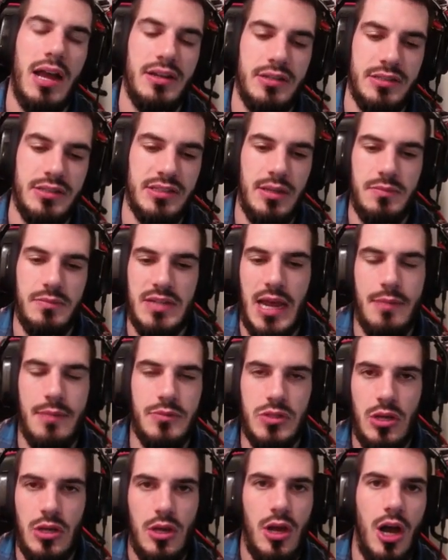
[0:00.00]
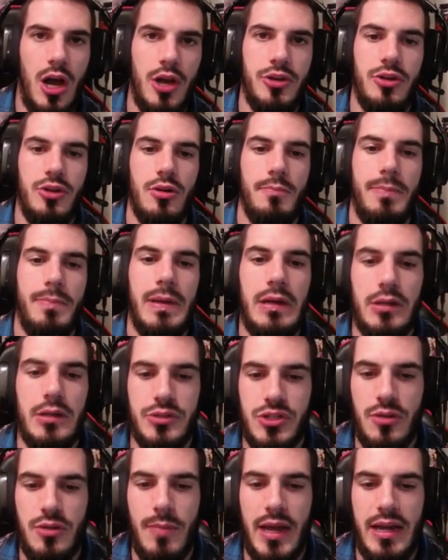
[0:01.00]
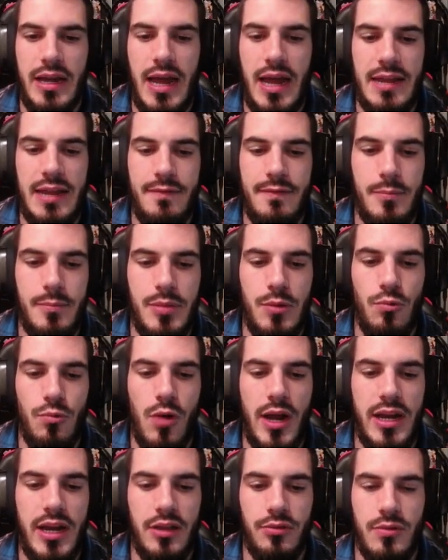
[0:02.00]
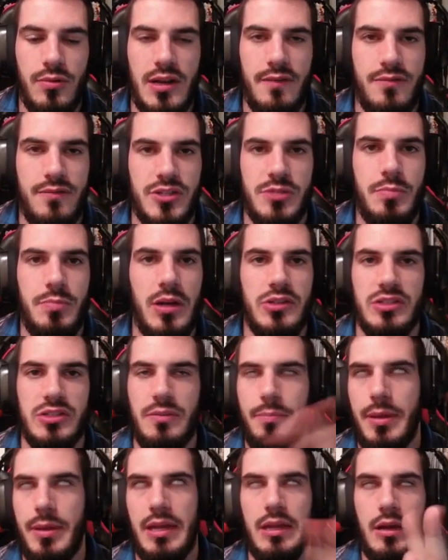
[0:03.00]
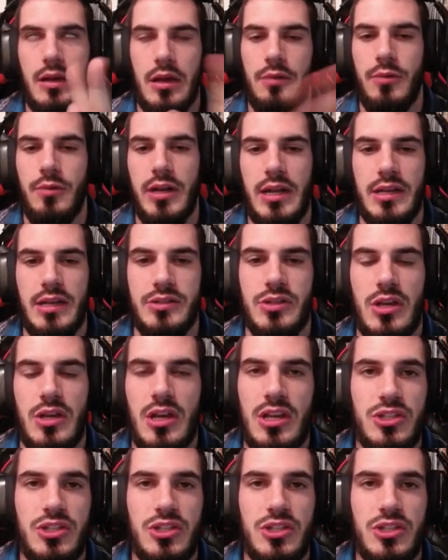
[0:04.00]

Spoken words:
because sometimes on your builds you might not even be running 3 different spells depending on what it is.